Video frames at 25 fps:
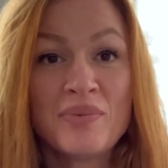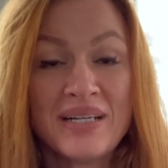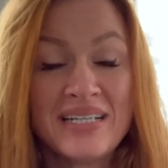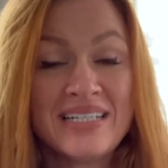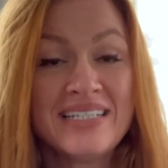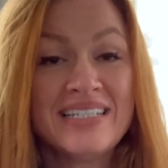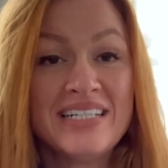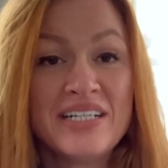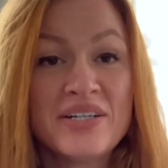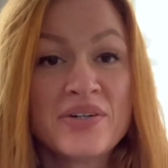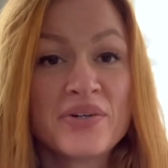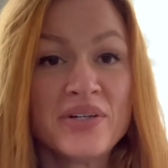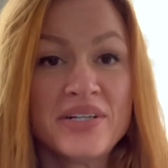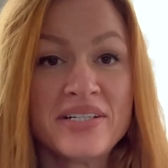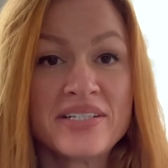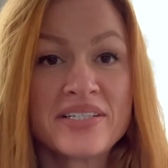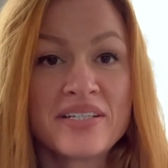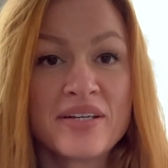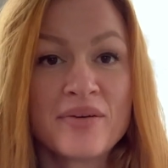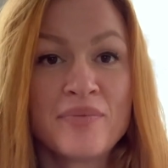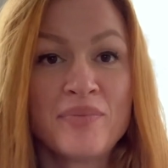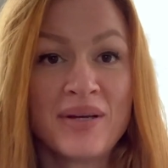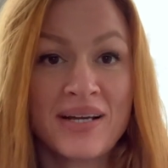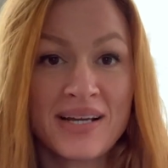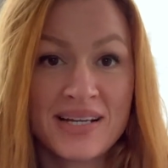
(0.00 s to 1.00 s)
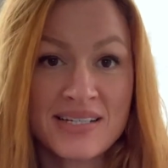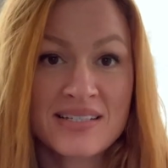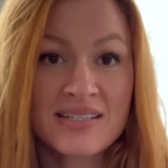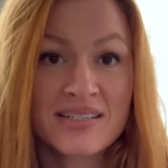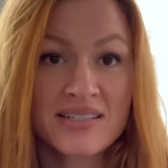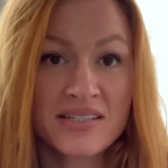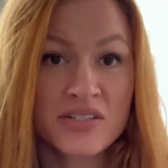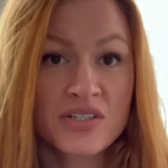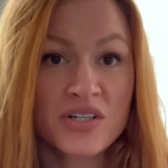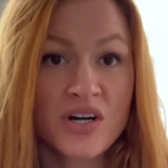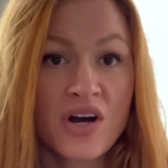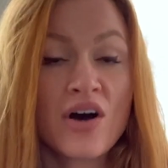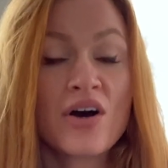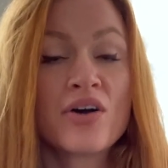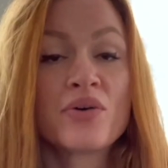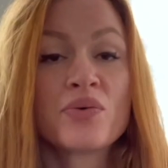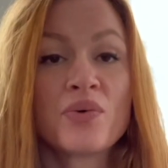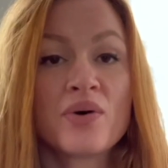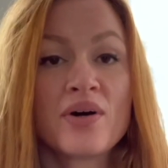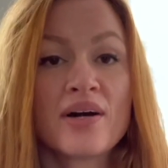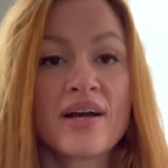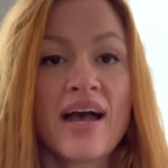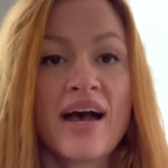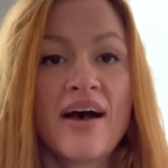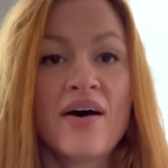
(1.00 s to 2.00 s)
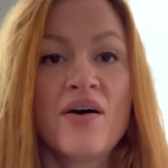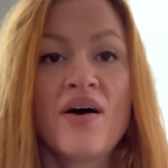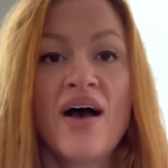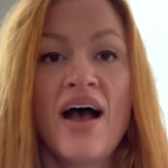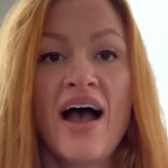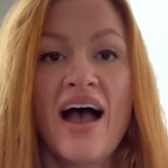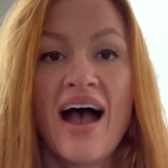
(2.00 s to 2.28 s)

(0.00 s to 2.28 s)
decreasing because it's such a hard workout,